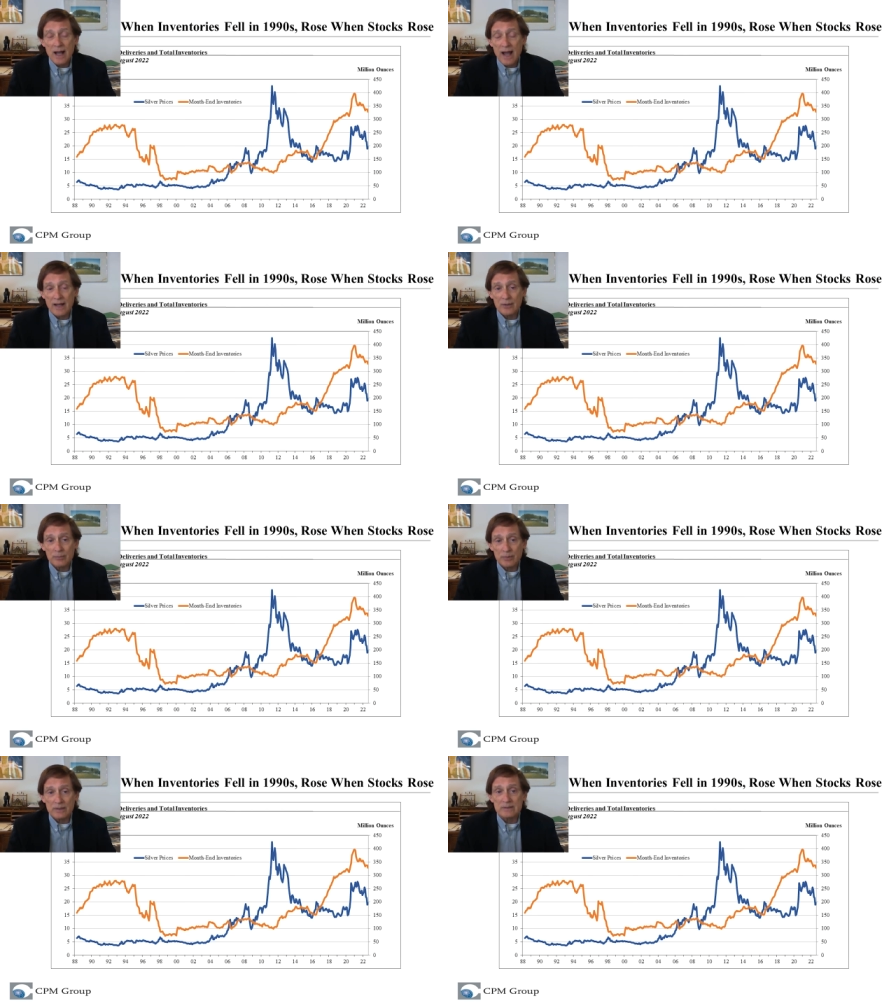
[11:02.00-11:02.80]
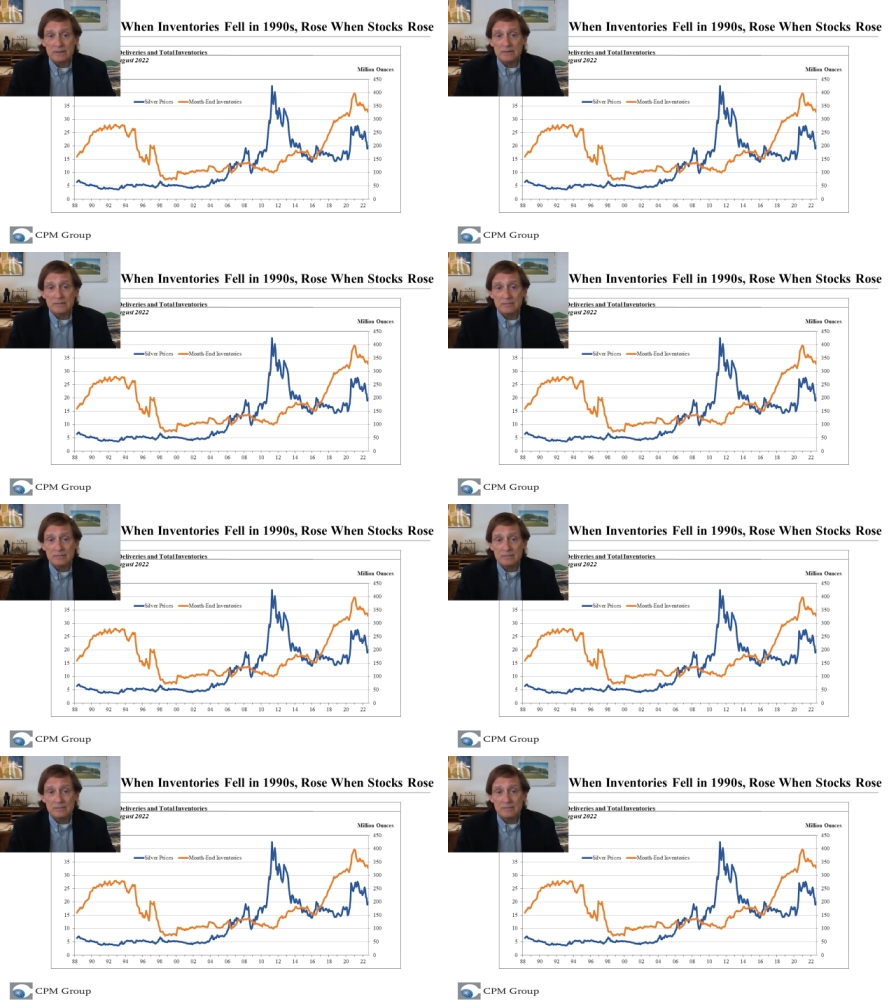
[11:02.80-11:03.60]
higher prices.
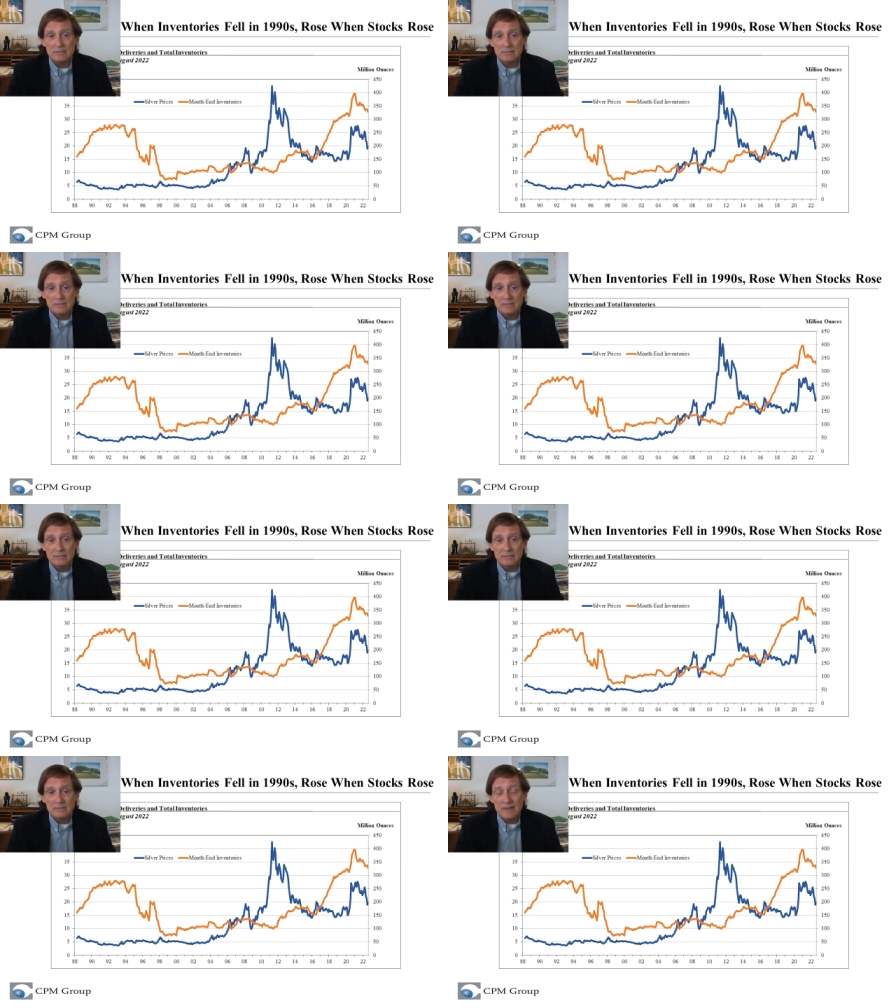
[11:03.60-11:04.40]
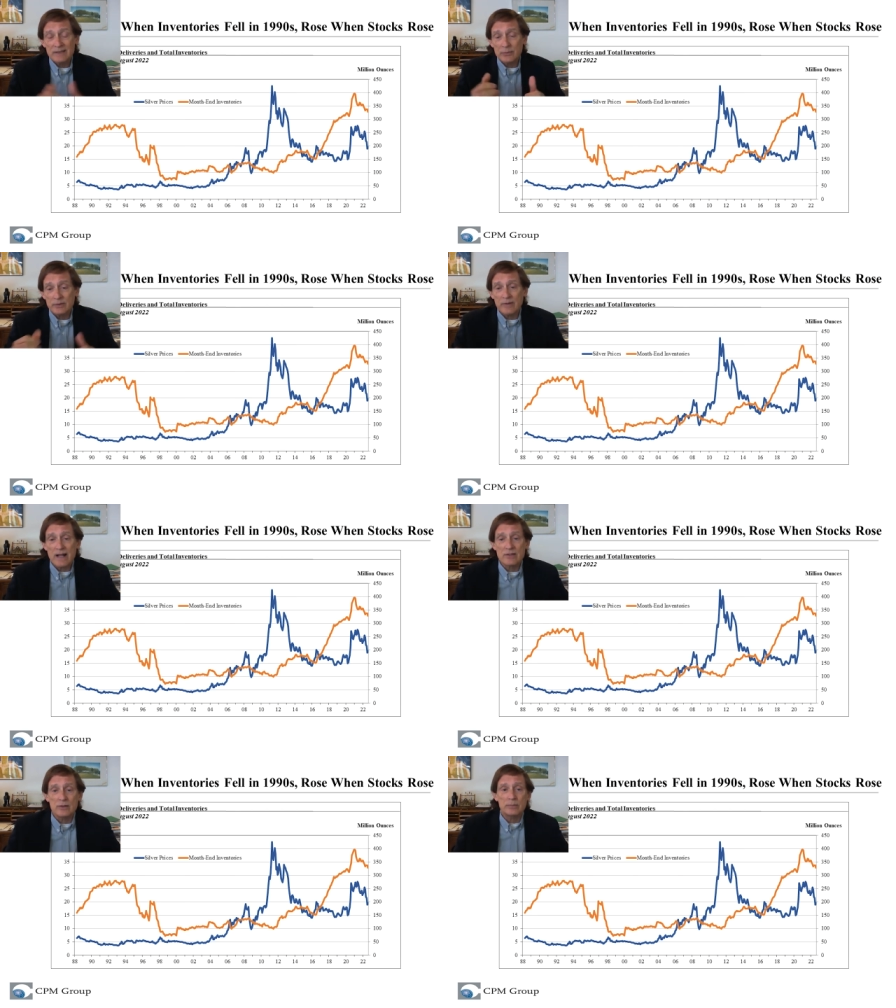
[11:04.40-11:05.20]
That's what a
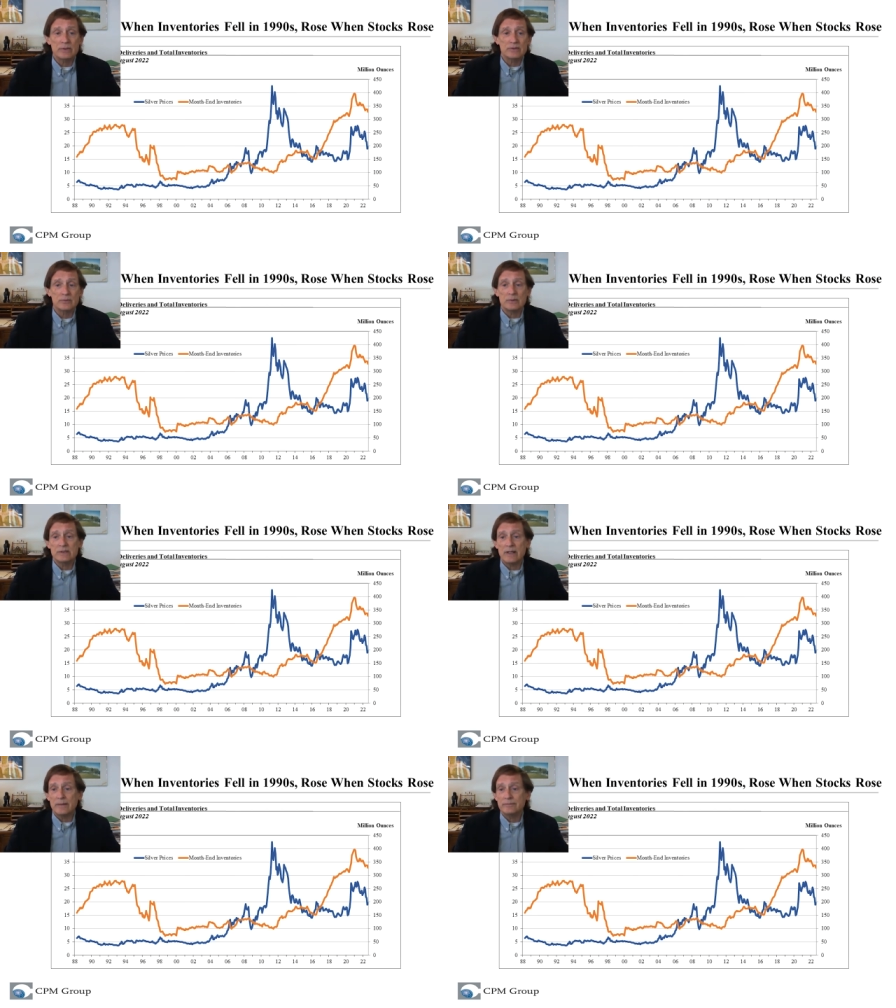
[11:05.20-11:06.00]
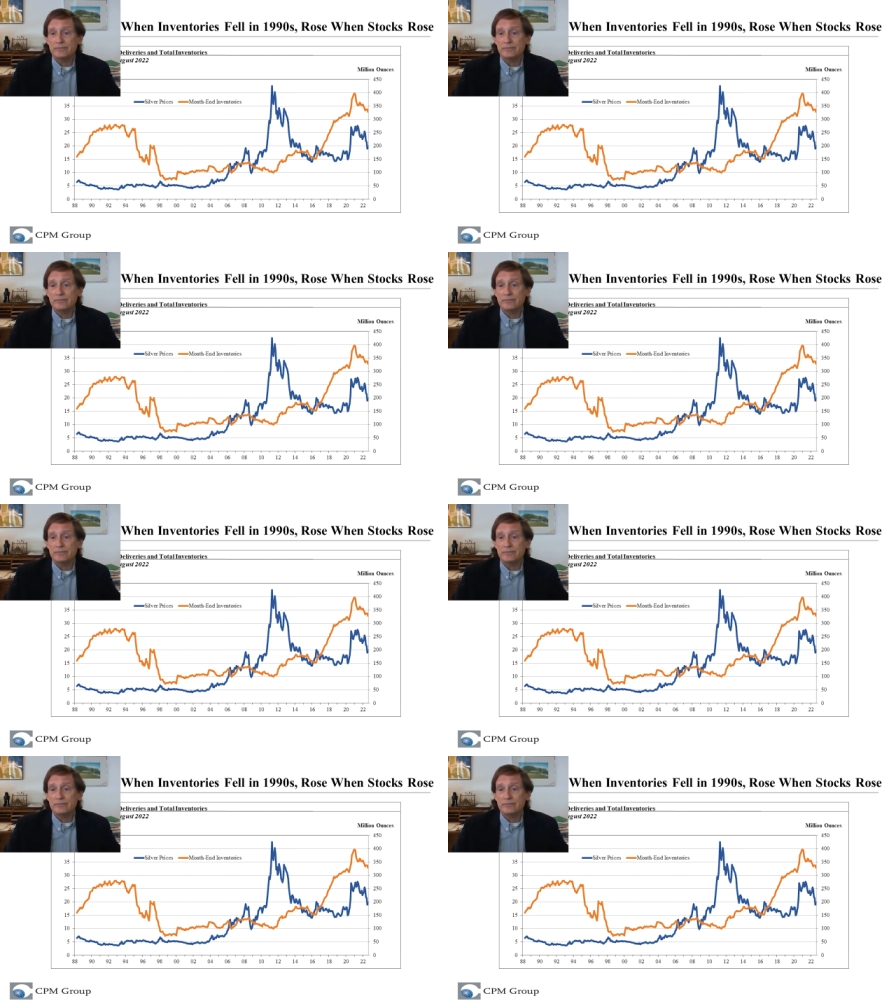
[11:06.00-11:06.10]
rational person would say.